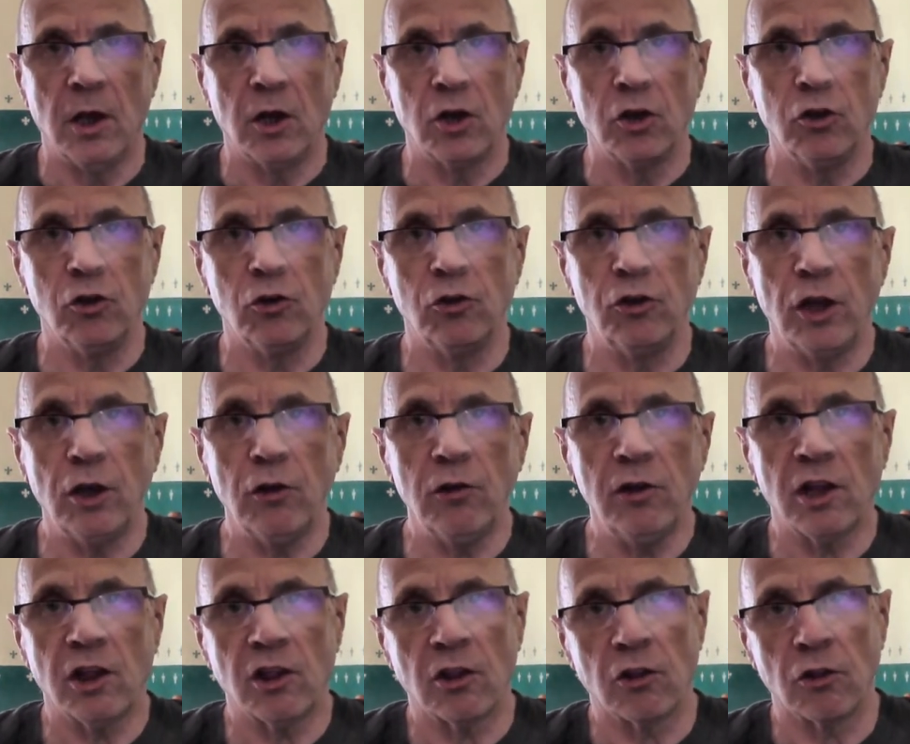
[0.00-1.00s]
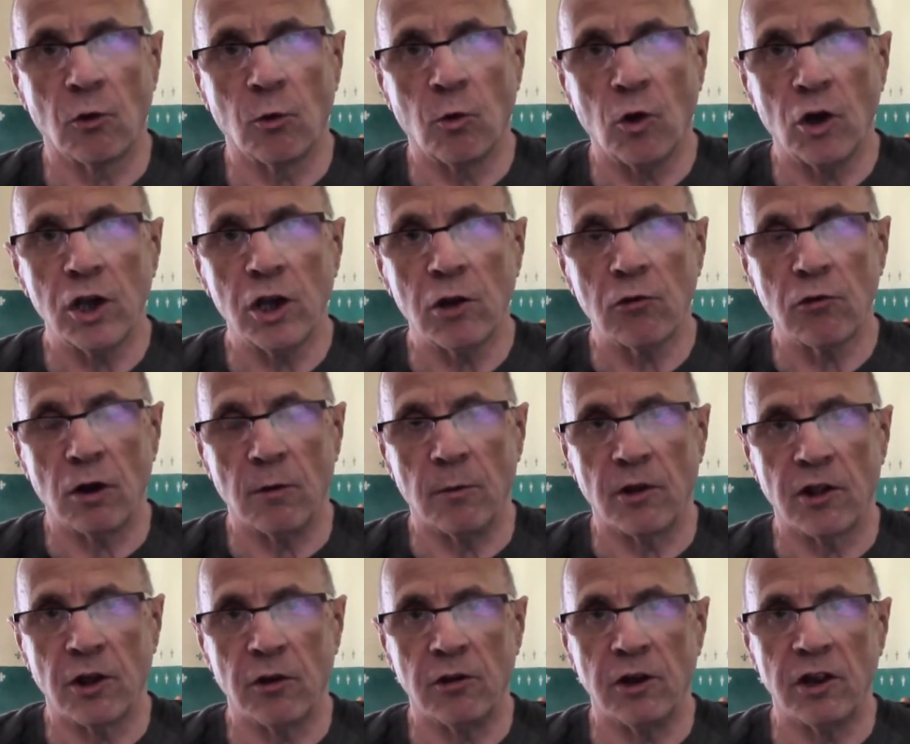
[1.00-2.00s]
You'll notice that the Y
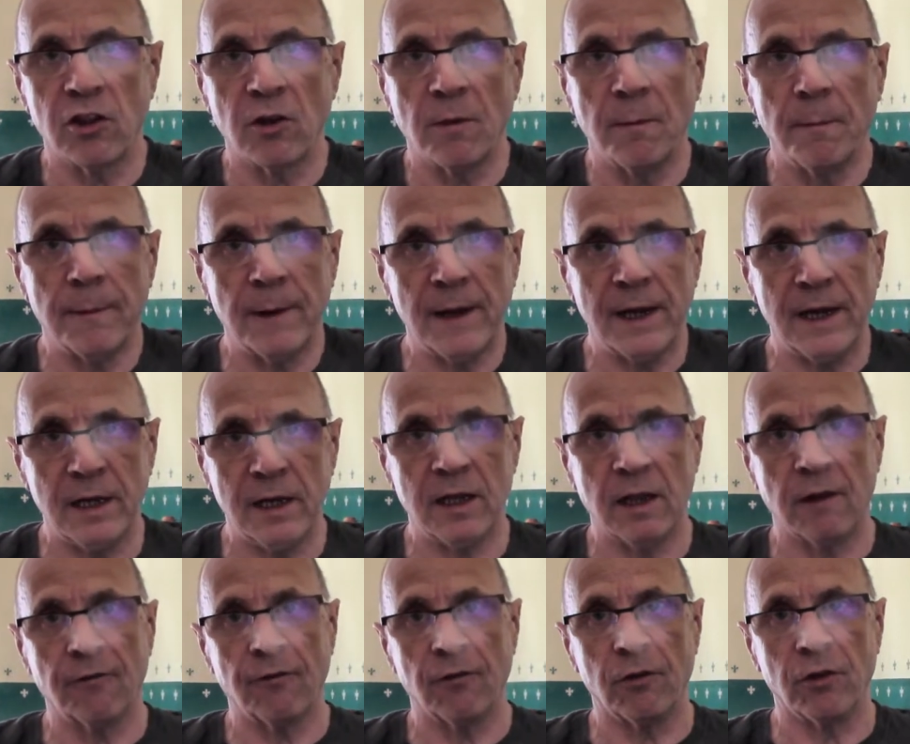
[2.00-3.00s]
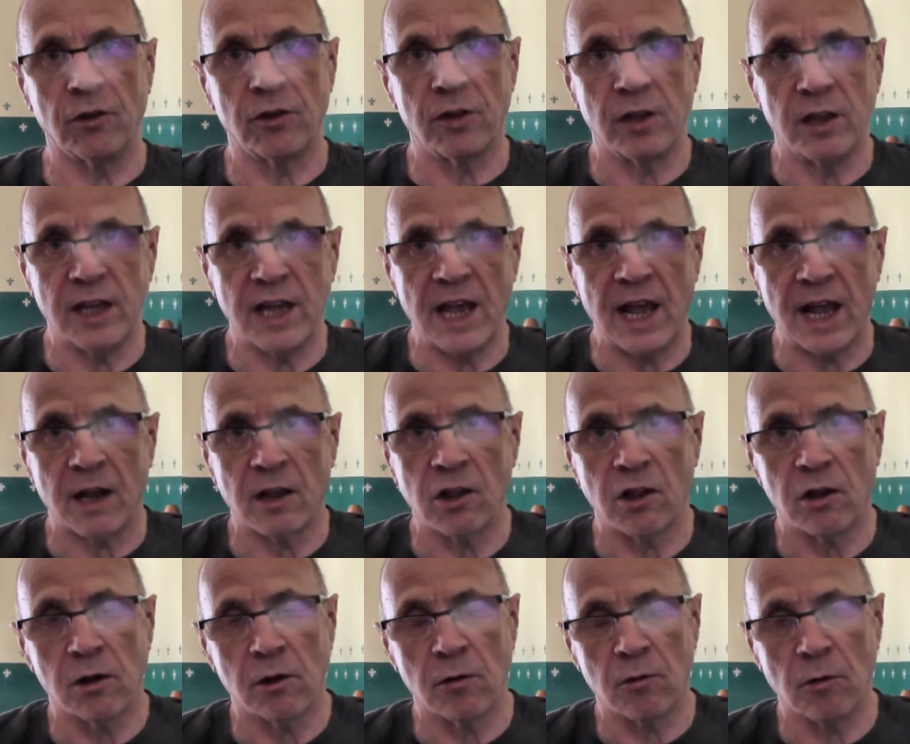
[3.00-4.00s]
chromosome is completely different to the X
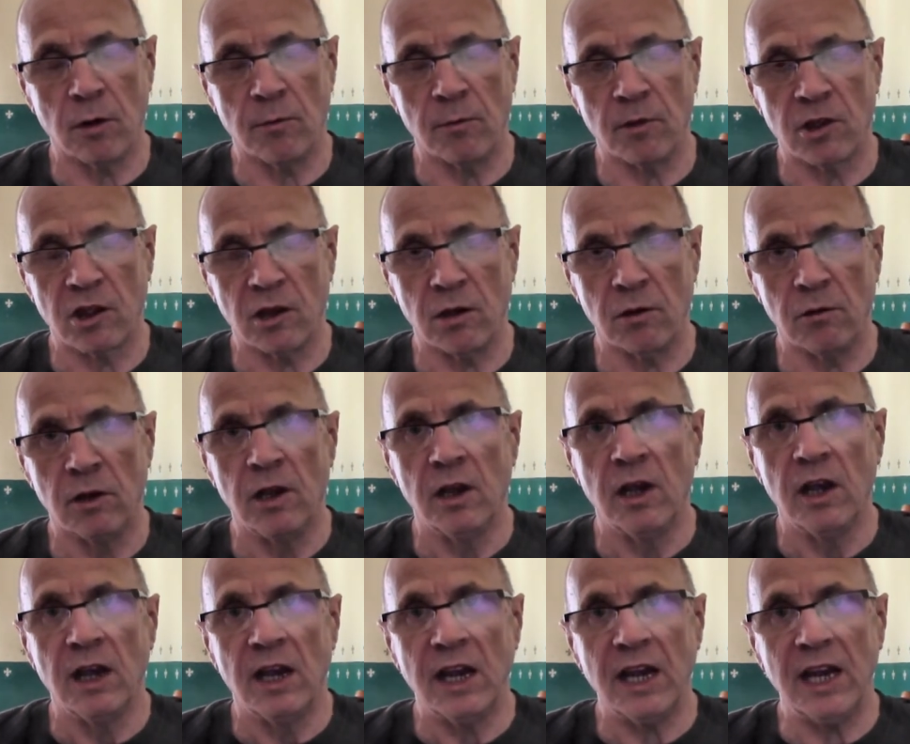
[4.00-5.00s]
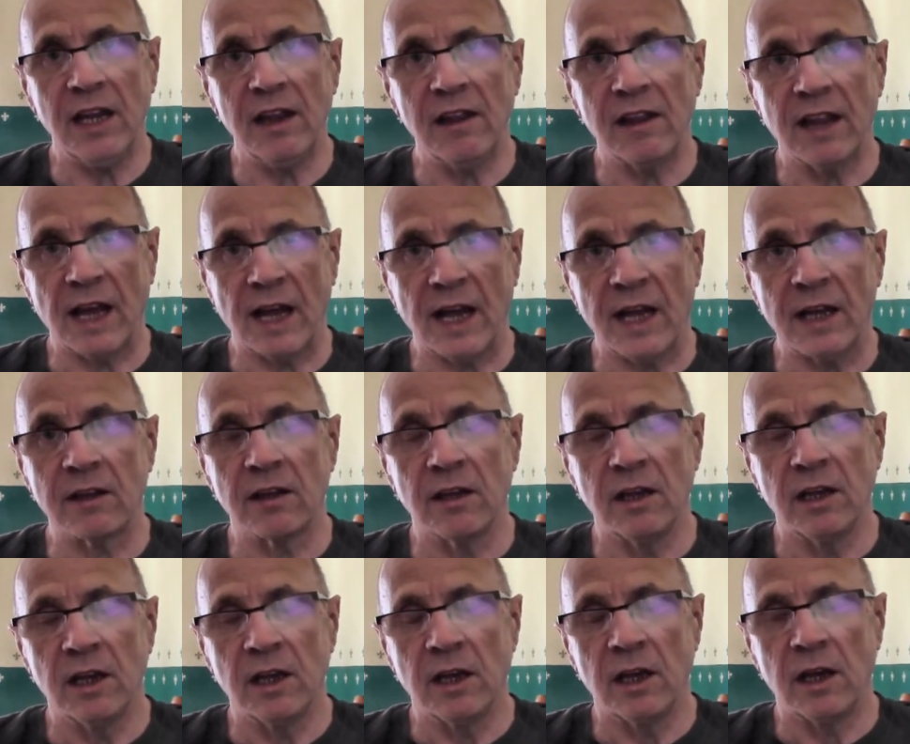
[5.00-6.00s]
chromosome, in that
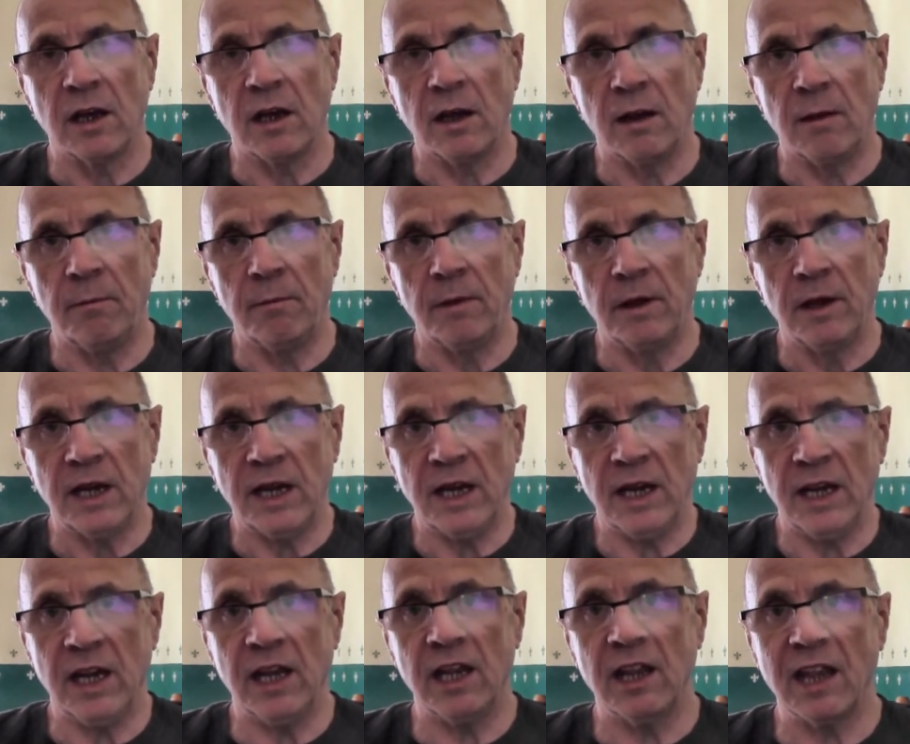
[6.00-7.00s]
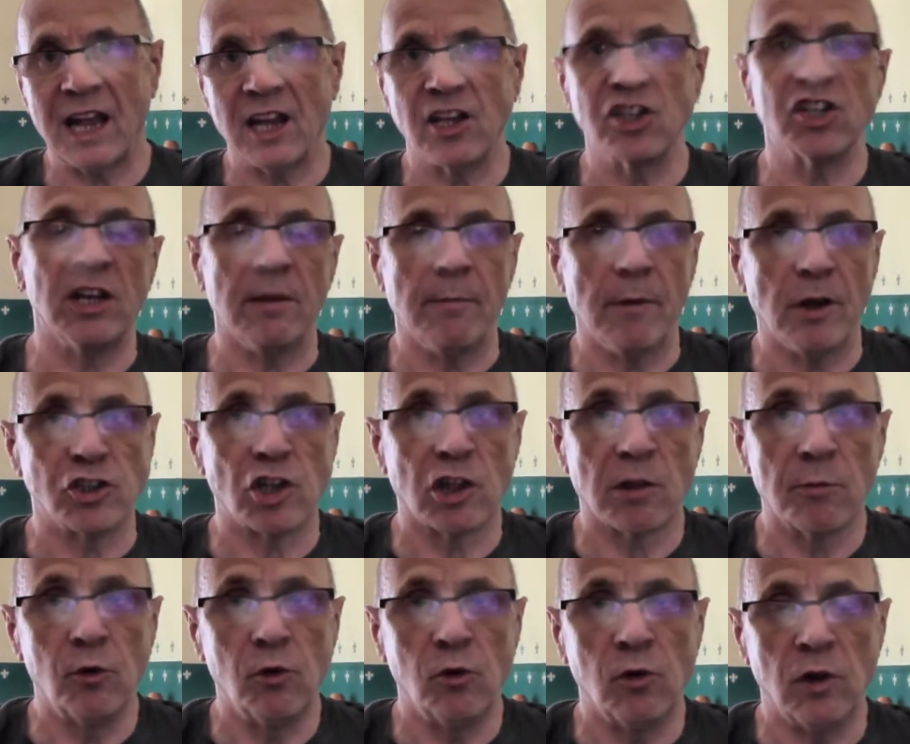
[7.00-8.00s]
it is actually much
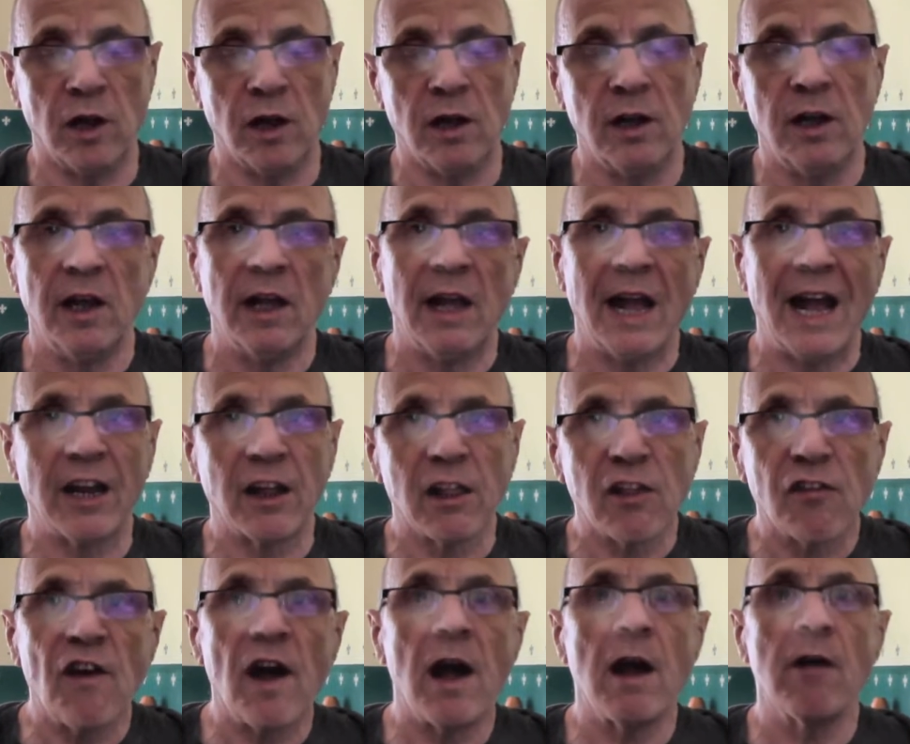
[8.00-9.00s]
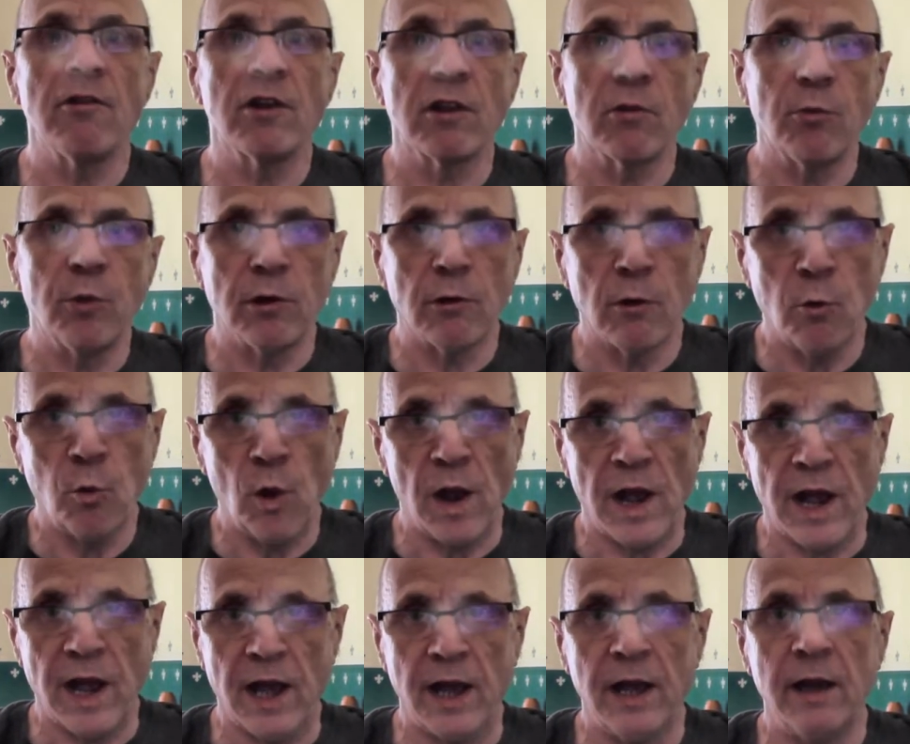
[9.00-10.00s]
smaller, and as far as we're
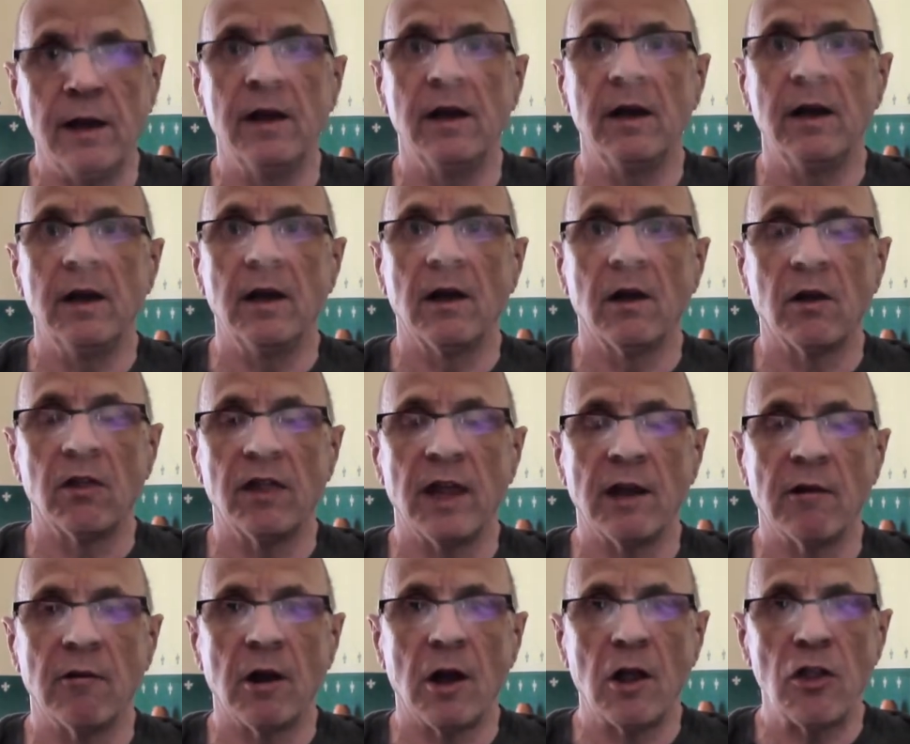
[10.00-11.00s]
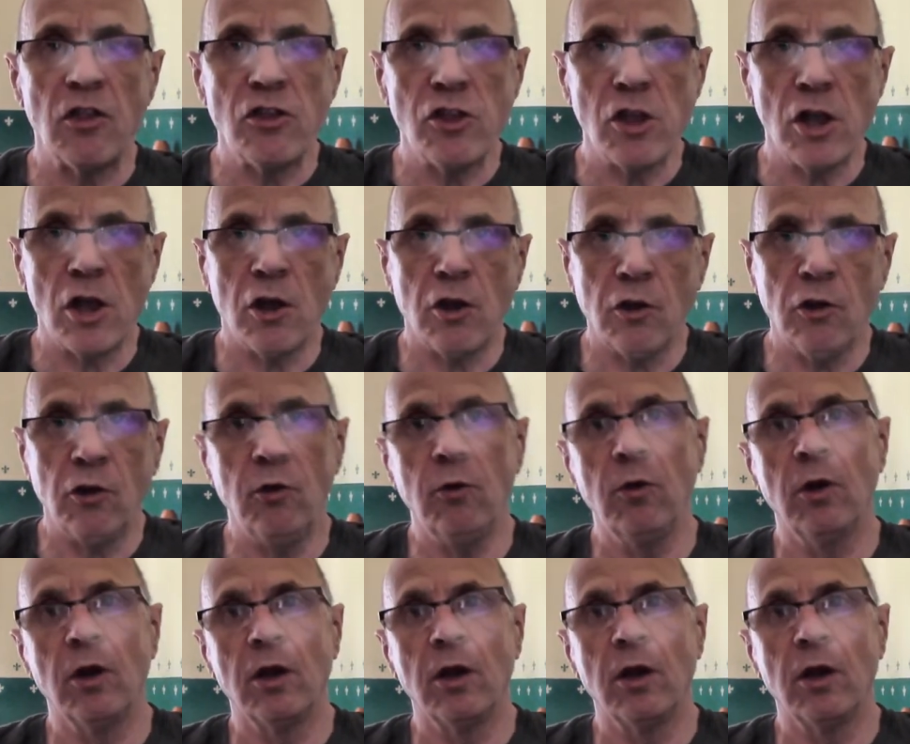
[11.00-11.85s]
aware, there are no